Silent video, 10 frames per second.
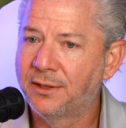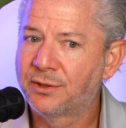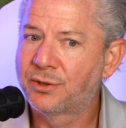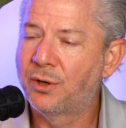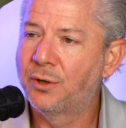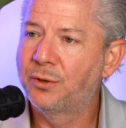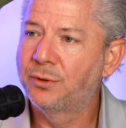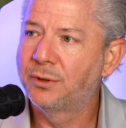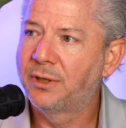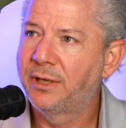
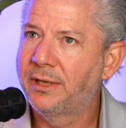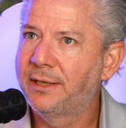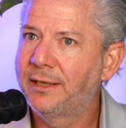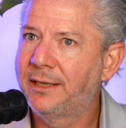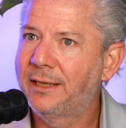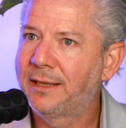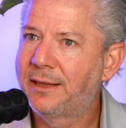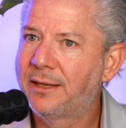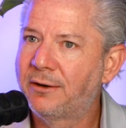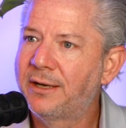So
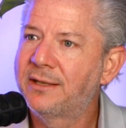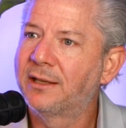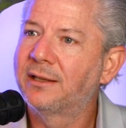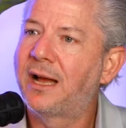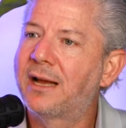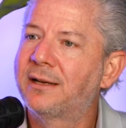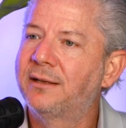there is a lot